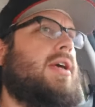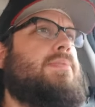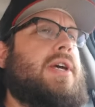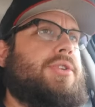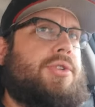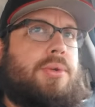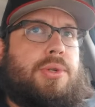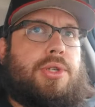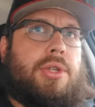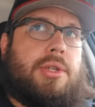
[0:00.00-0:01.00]
Not sure
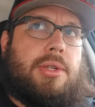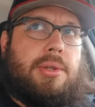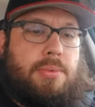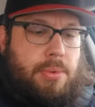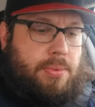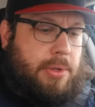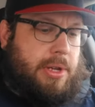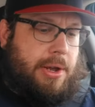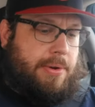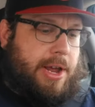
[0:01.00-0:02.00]
which was one
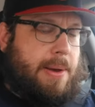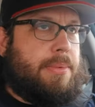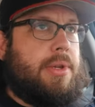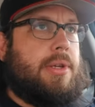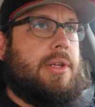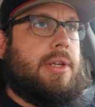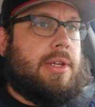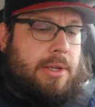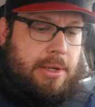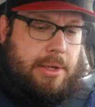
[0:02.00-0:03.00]
that I grabbed.
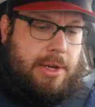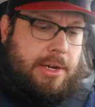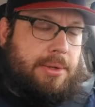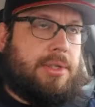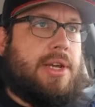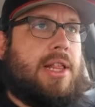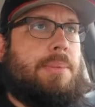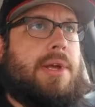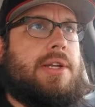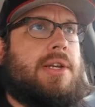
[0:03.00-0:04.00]
I don't see
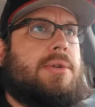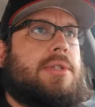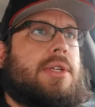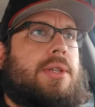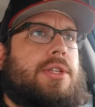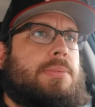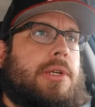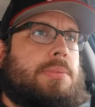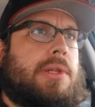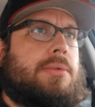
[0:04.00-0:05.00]
jalapenos, so this
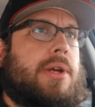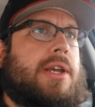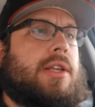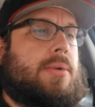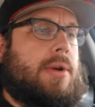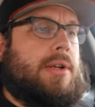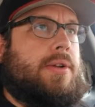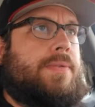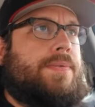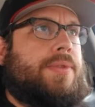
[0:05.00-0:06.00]
must be the regular
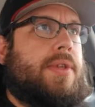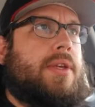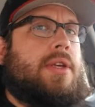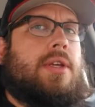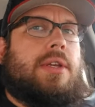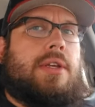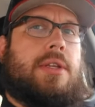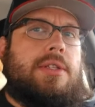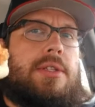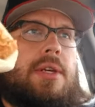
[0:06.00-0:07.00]
one.